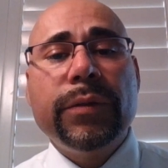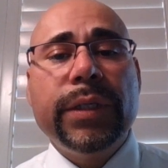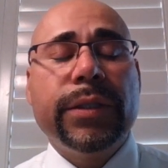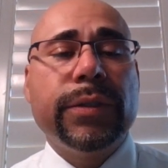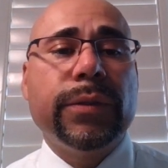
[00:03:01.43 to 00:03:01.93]

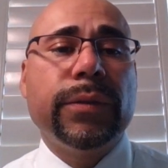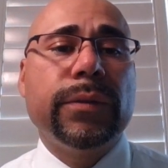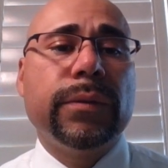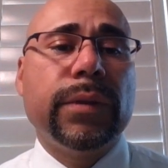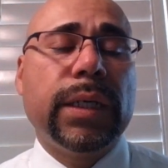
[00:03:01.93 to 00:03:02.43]
need
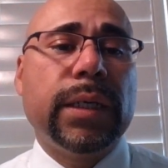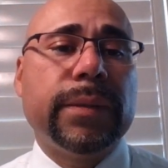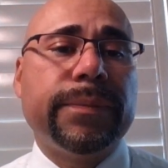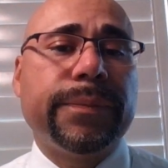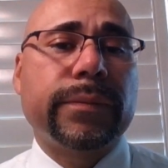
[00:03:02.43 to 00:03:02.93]
to
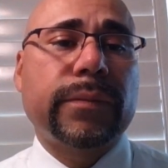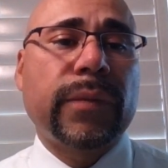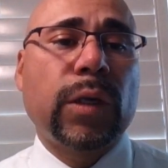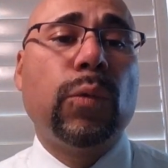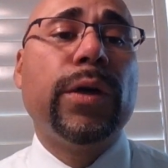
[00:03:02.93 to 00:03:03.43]

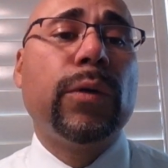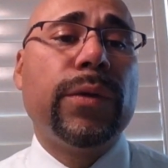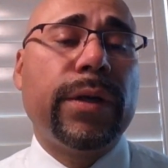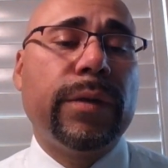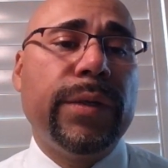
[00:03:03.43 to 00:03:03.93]
work with
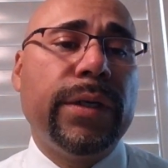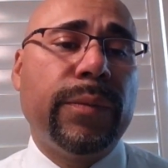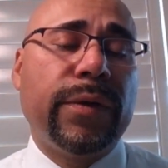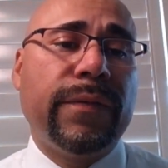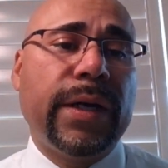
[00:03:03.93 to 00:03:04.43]
our community
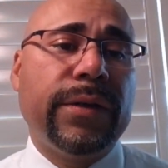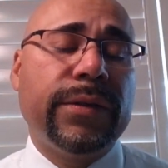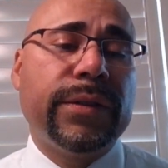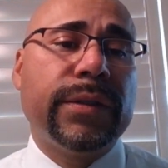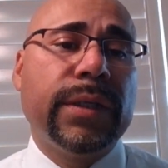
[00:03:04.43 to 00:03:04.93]

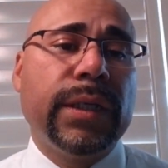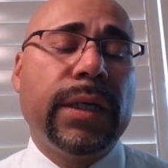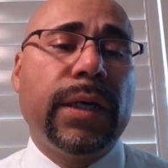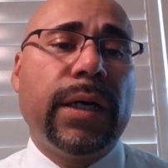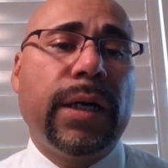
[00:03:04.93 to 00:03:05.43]
providers
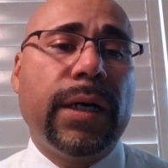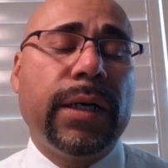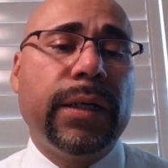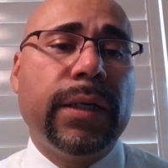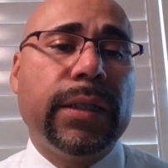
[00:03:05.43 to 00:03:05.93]

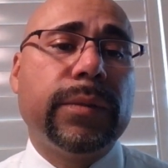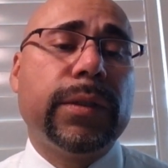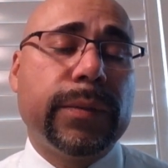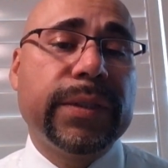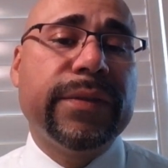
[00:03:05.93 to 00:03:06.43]
on
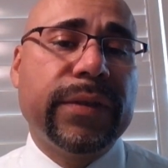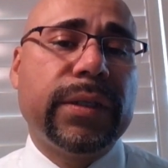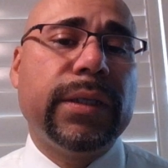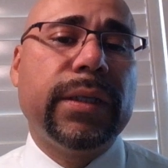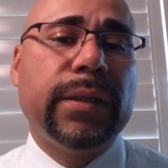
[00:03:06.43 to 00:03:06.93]

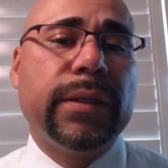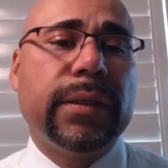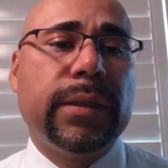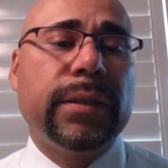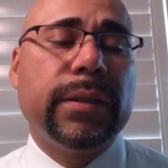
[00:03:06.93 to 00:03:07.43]
specifically the
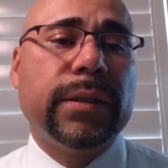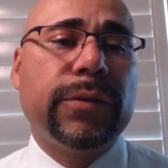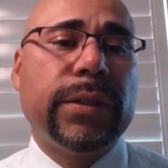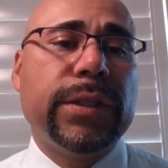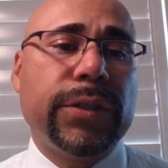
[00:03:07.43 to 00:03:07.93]

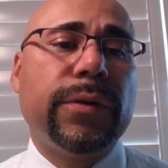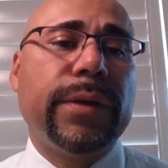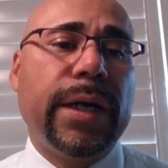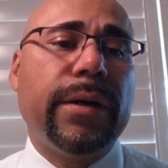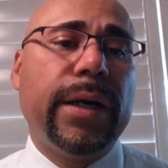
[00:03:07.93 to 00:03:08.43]
Transitional
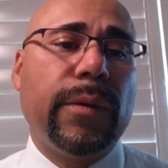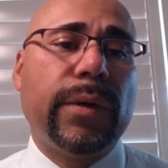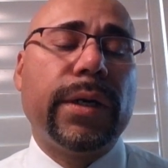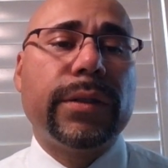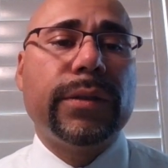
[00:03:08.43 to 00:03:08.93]
Care
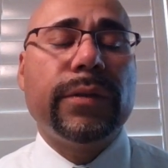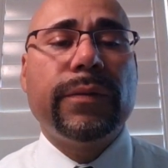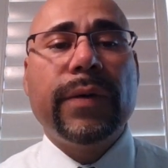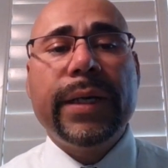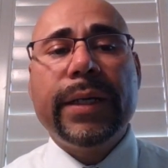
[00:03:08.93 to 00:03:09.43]
Network to
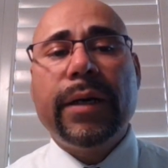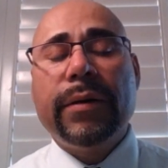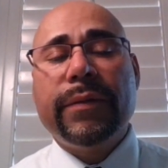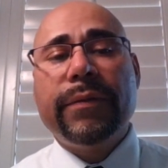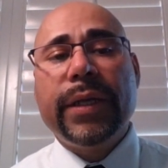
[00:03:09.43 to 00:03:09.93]
find out
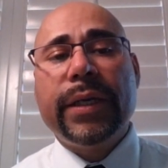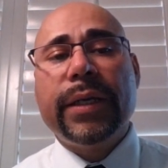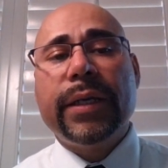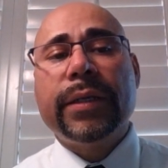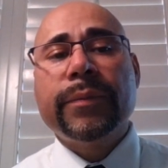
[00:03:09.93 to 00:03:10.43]
if they can